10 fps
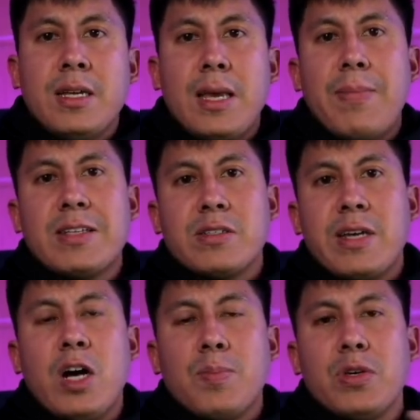They basically
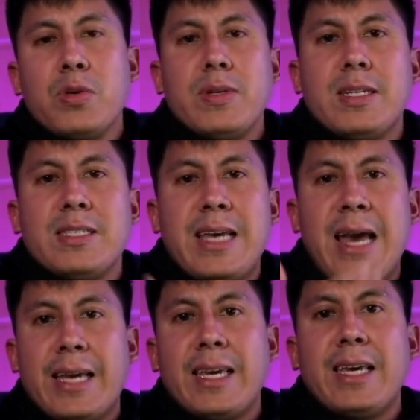help you in
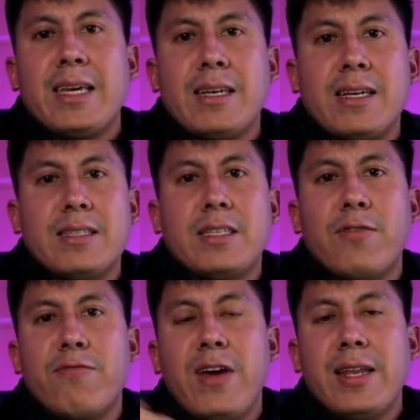attacking and
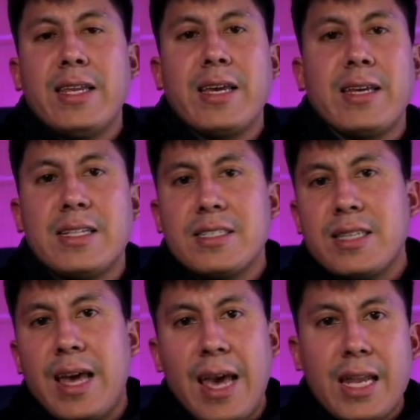defending against
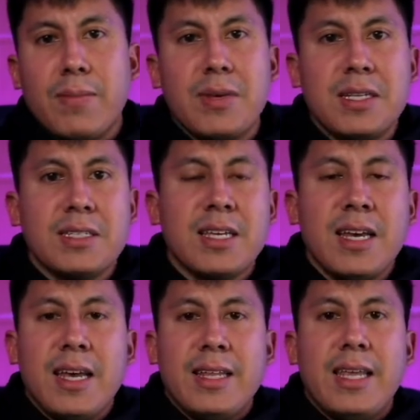the enemies.
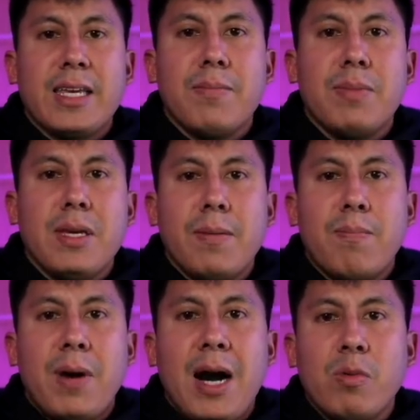They can be
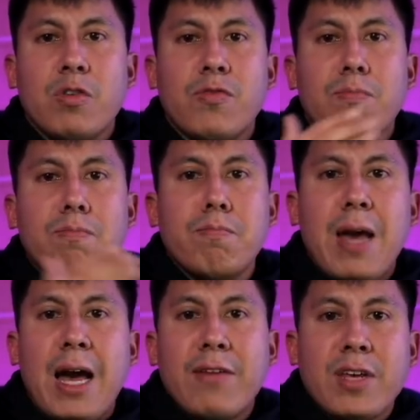bought with
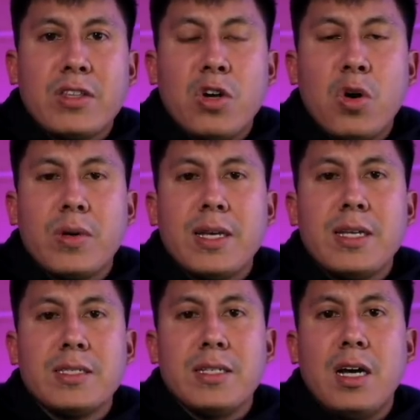Mavia
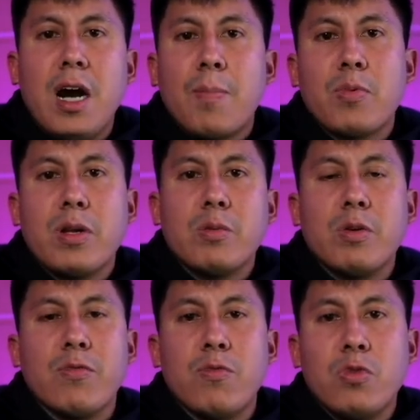tokens and upgraded
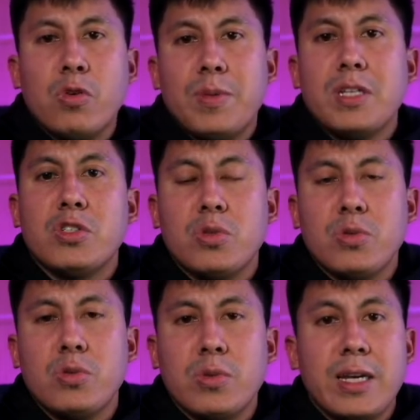with Ruby
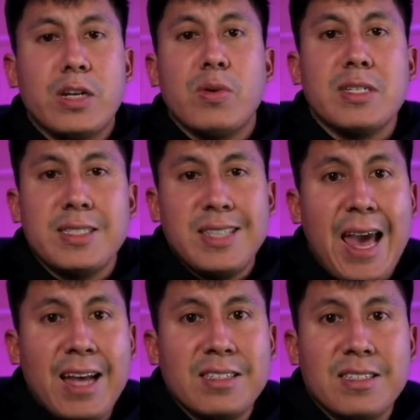to increase
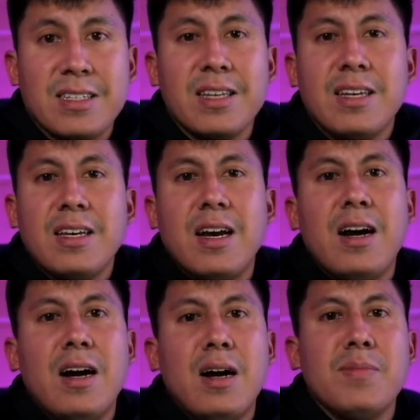stats.
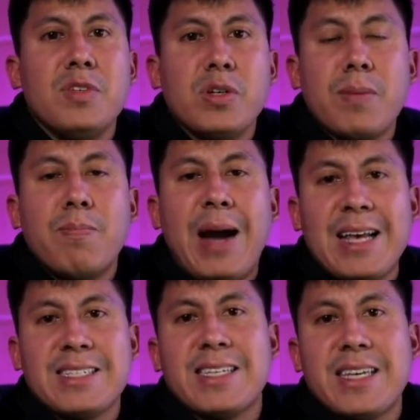Um, you can buy
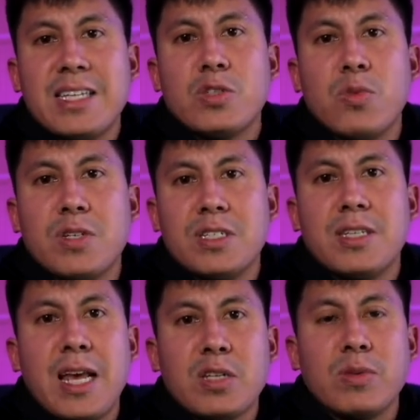skins, which
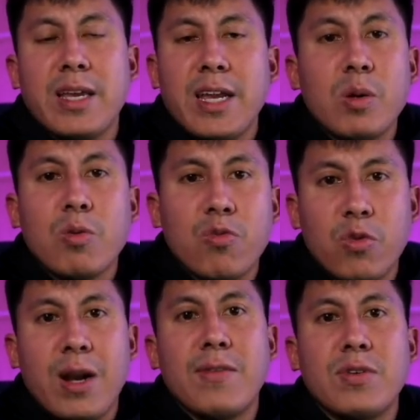stays with the hero
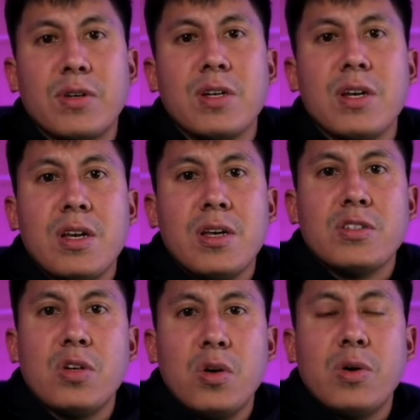forever.
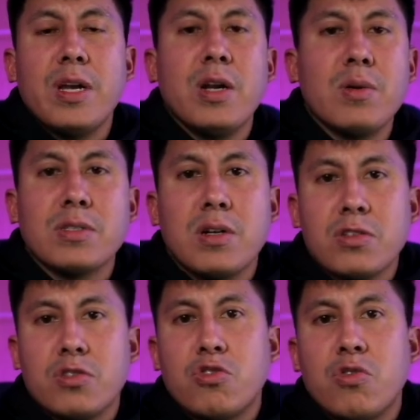So heroes are
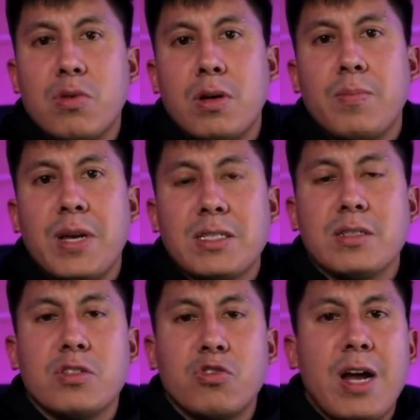tr uh,
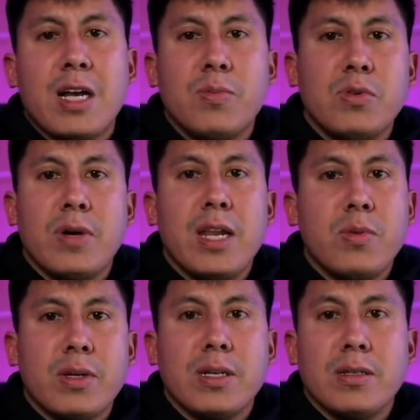basically trackable.
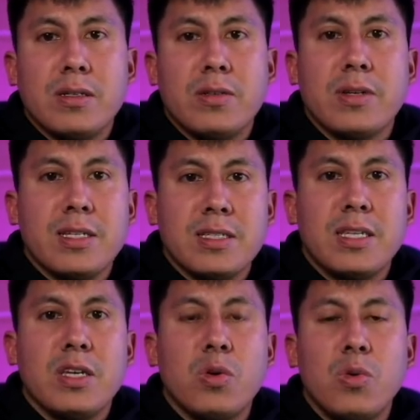Anyone can, you know, can
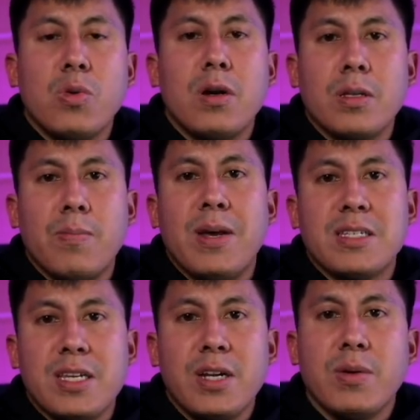see who are the
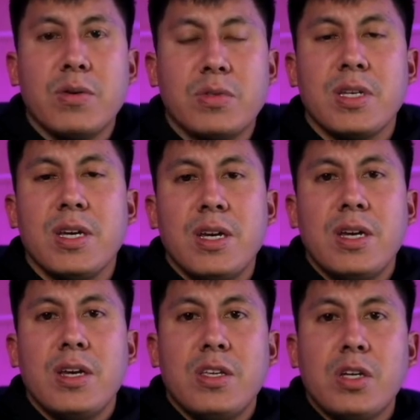best heroes.
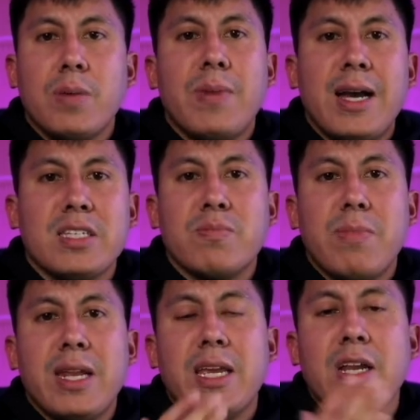You can buy as
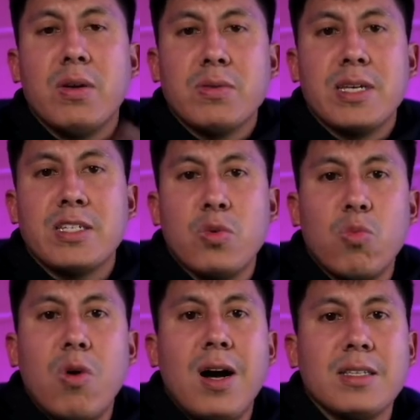many heroes as you
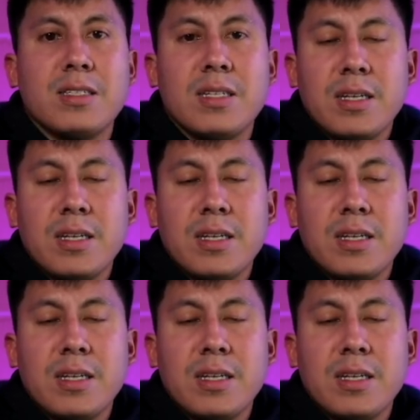want.